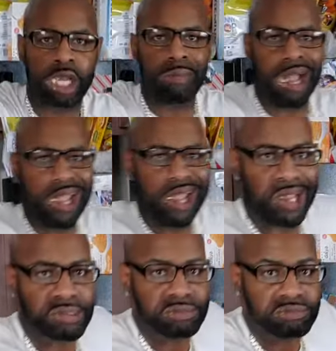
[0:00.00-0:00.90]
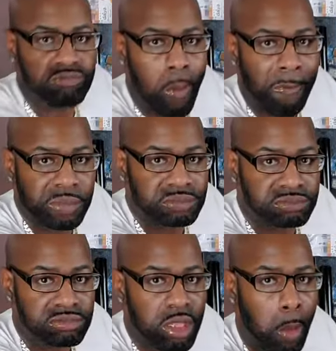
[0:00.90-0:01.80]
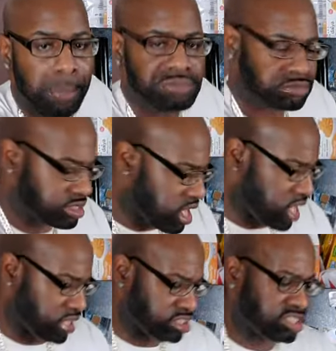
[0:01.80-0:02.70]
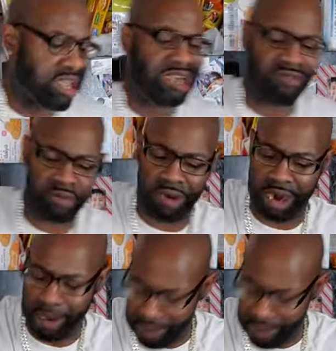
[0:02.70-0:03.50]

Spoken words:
at my egg. Dang, it shot everywhere. I